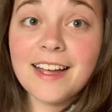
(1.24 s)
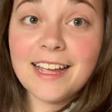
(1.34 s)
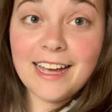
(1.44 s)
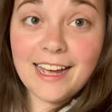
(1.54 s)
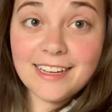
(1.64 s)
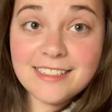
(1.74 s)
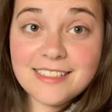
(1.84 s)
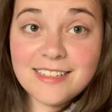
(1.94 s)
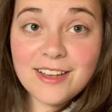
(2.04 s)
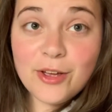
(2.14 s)

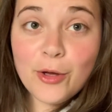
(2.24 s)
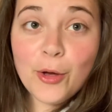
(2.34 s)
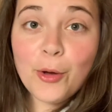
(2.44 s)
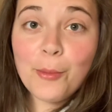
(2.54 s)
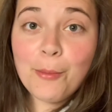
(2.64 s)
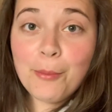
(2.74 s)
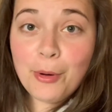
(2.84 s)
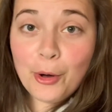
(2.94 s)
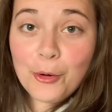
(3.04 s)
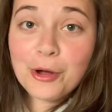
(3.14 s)
Guys,
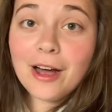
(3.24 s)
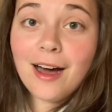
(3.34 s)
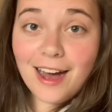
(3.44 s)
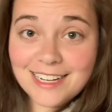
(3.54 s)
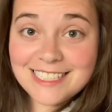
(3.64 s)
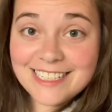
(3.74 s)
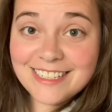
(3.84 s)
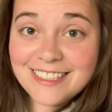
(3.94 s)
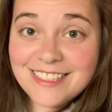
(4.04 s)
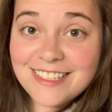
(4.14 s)

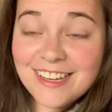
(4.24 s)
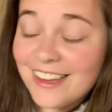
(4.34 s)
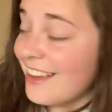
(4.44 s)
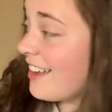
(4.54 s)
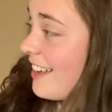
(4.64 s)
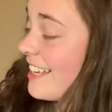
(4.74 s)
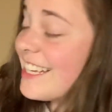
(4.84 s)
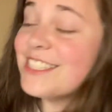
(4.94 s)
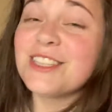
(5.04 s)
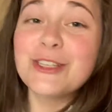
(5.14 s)
Pocahontas
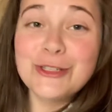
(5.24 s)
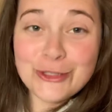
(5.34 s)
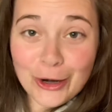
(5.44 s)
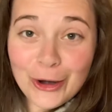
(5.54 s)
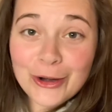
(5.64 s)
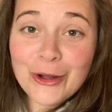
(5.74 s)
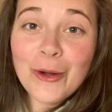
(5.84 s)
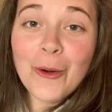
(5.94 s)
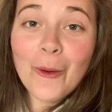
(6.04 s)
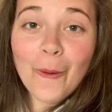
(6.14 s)
is the dark
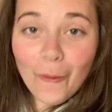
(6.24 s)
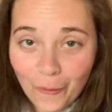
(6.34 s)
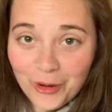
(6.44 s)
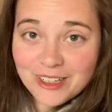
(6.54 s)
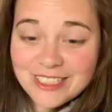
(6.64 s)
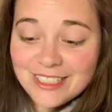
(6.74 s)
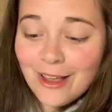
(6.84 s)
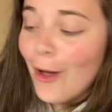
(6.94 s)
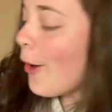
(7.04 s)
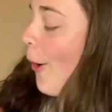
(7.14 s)
horse.
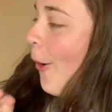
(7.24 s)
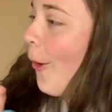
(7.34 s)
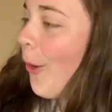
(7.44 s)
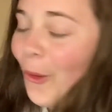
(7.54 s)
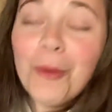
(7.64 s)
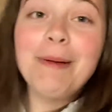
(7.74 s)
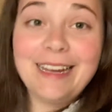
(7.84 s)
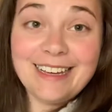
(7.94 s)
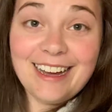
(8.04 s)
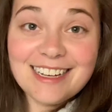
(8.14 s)
Oh my
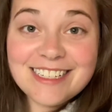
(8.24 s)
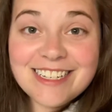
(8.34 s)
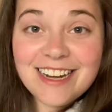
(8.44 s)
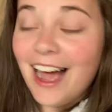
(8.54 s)
gosh.